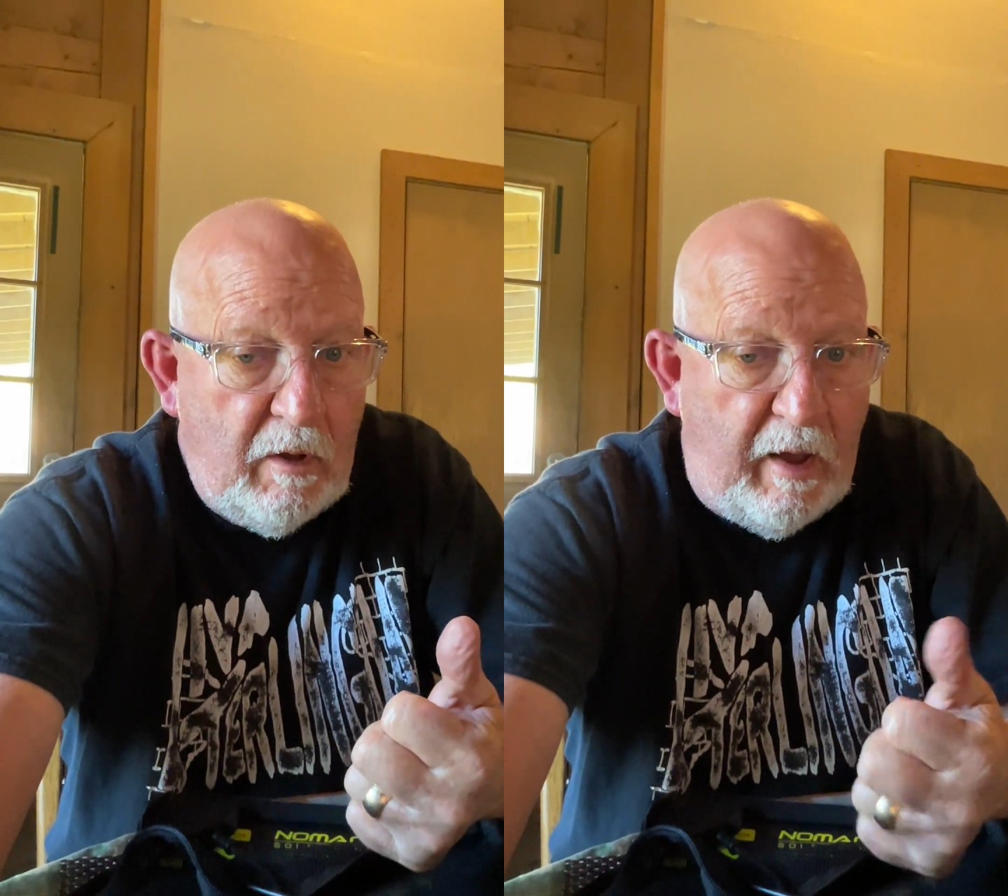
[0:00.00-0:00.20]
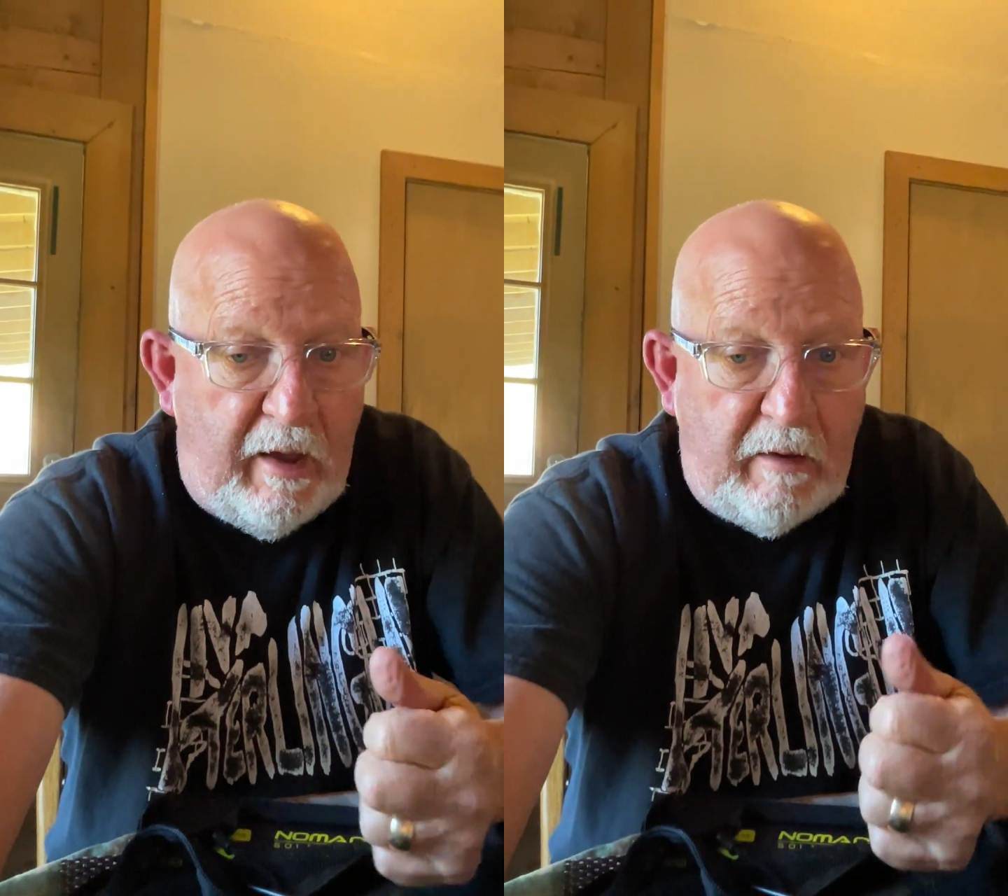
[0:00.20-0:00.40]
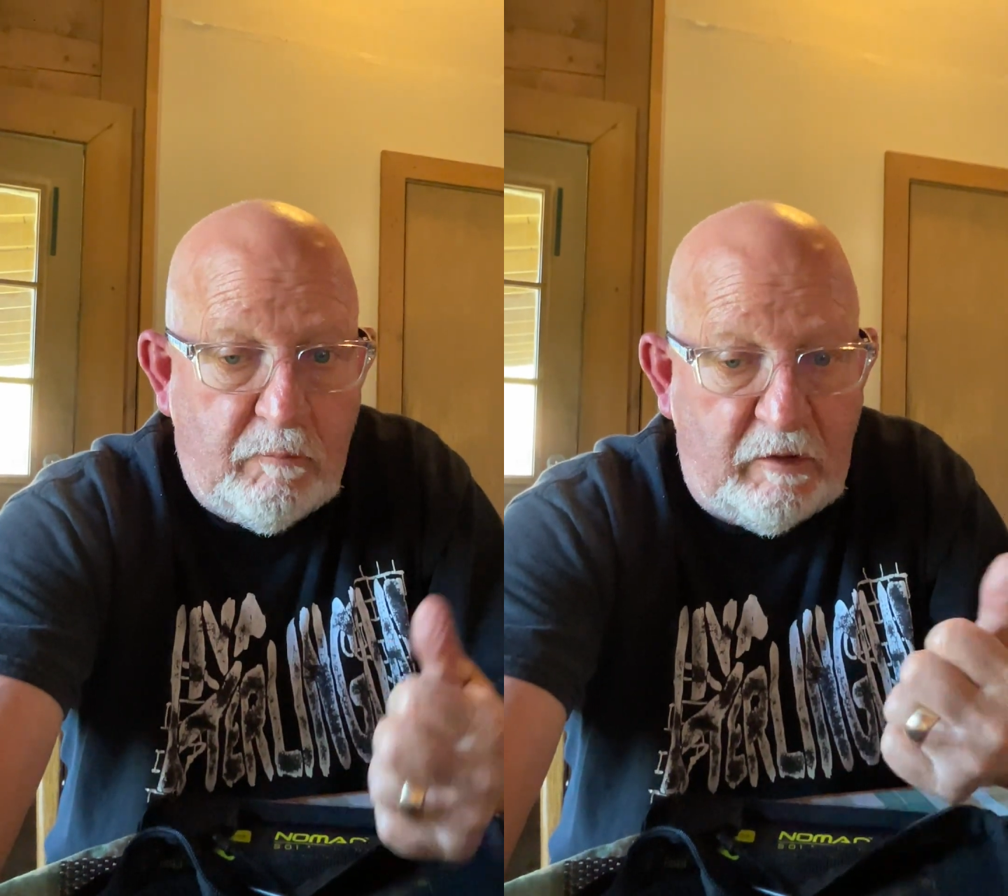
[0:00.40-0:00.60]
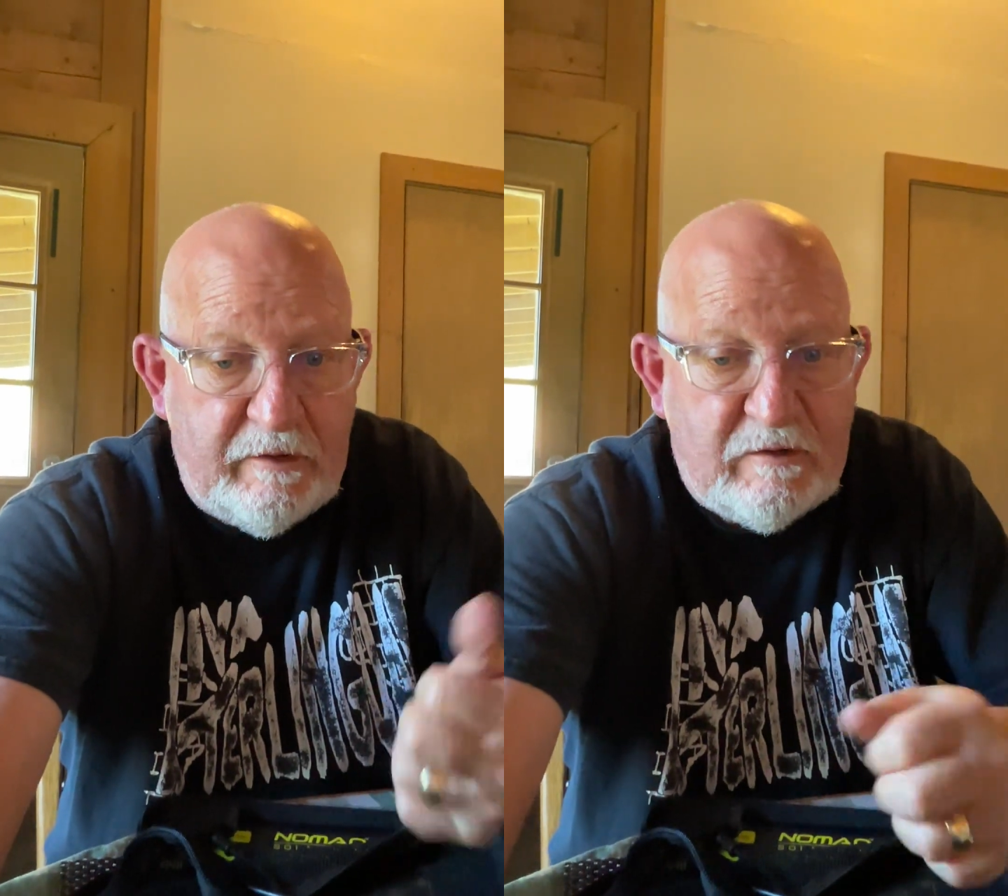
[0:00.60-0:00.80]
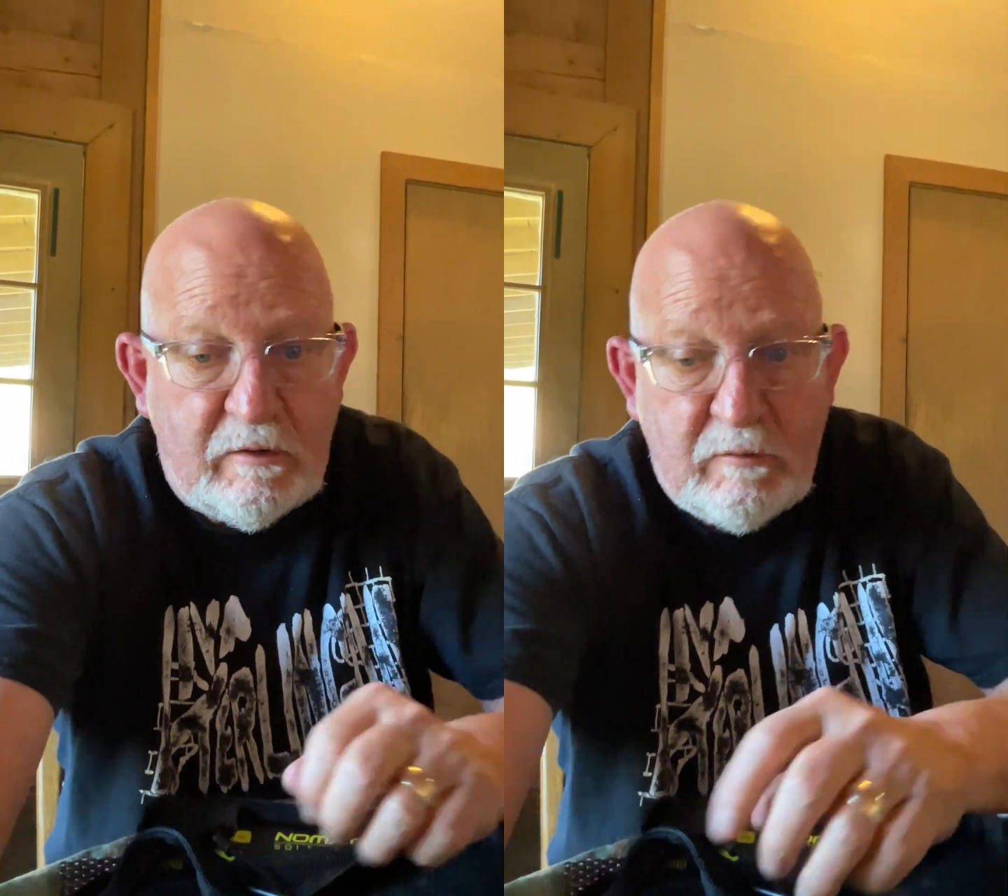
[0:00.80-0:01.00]
and
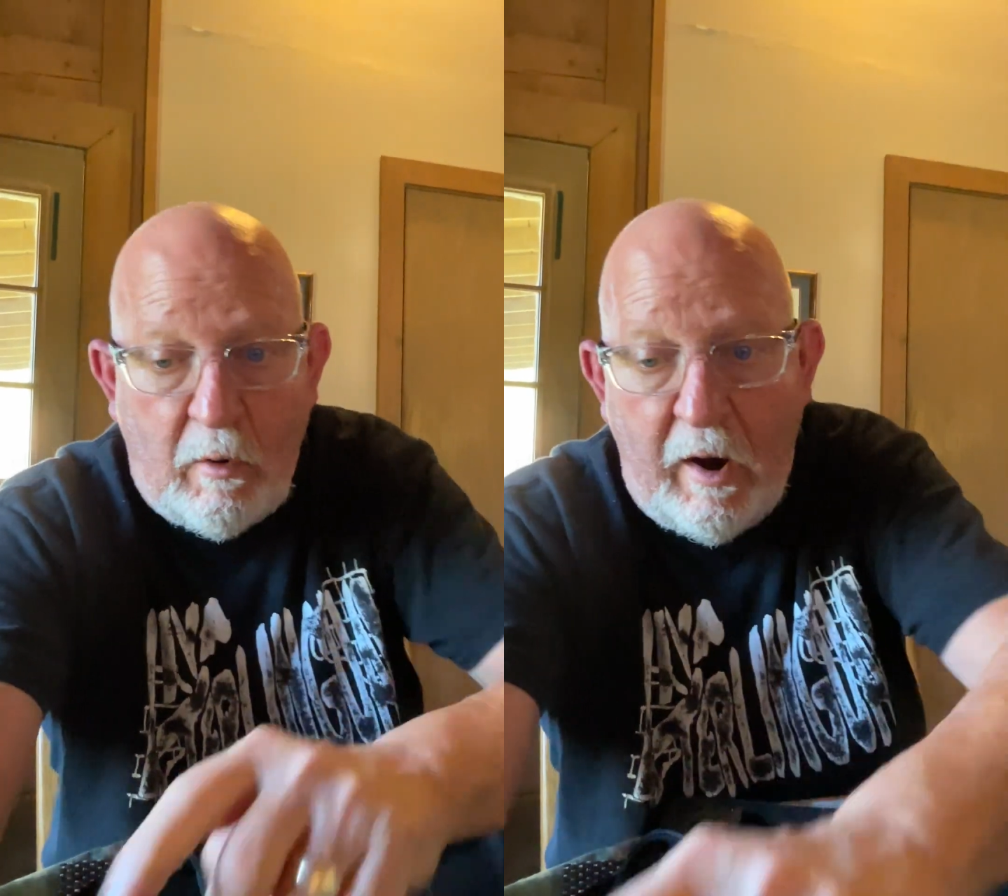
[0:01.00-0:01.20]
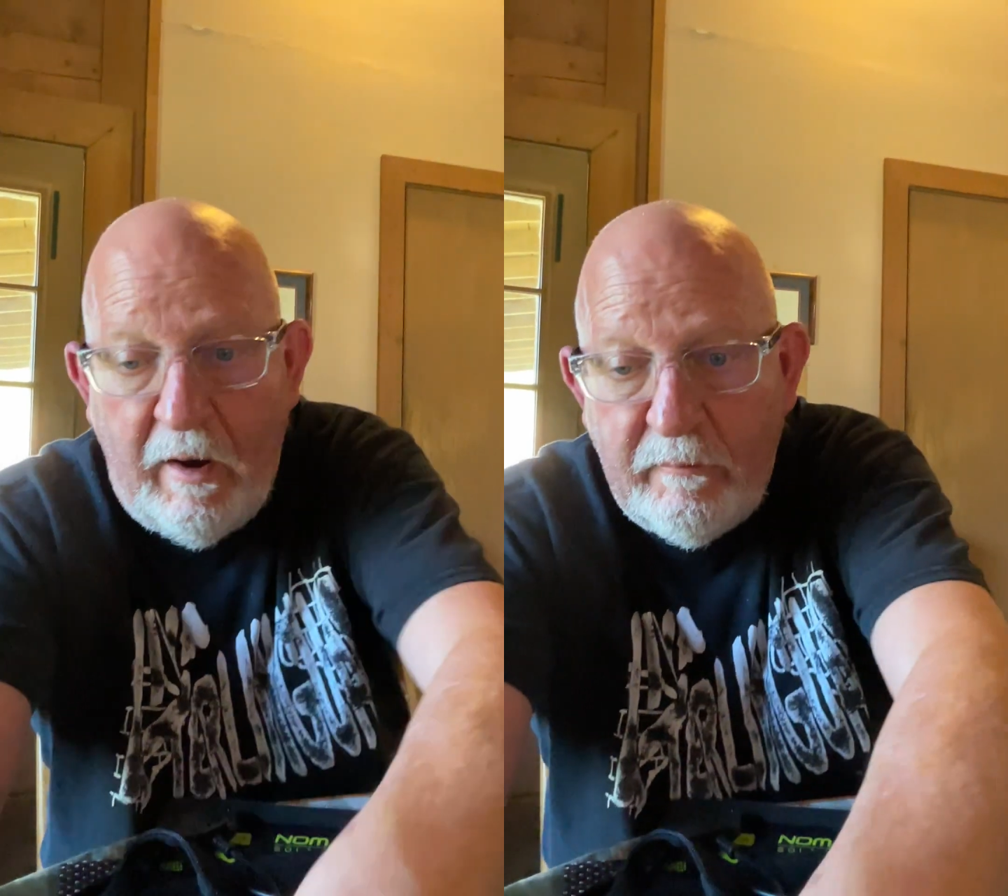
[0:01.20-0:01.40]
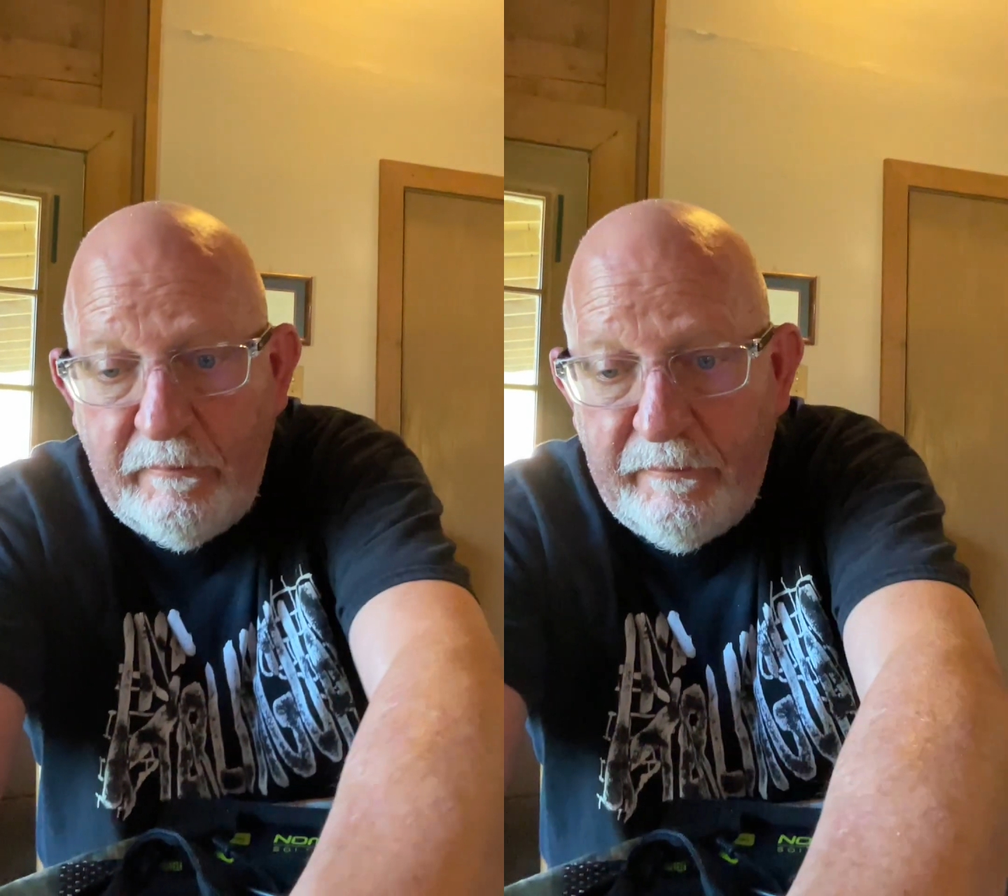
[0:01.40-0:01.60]
please subscribe.